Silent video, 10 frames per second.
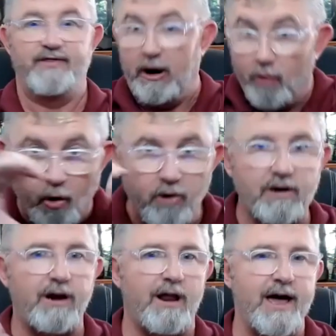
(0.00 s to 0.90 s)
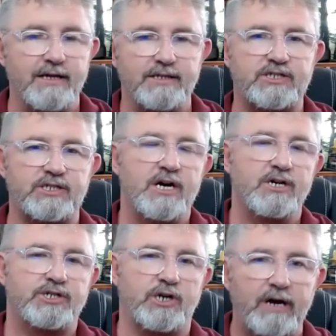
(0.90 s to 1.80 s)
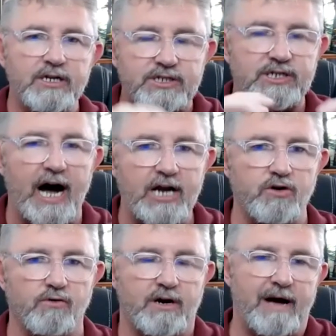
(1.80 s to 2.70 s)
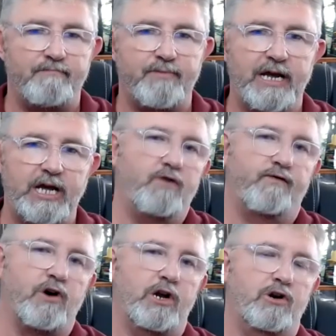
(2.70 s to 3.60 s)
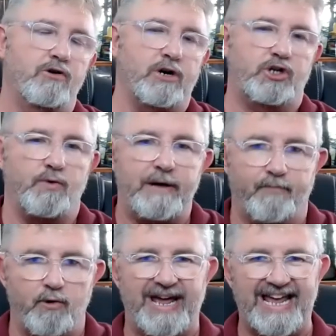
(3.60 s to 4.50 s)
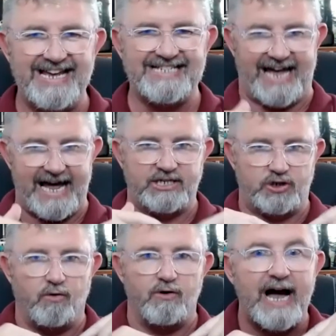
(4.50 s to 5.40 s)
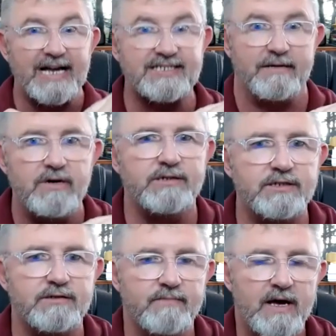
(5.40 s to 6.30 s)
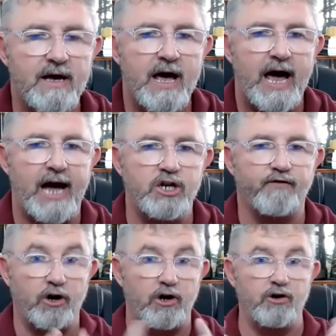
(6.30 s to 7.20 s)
they're all clients. Hmm. So inside your company, you've got to look at your employees as your customers, and you've got to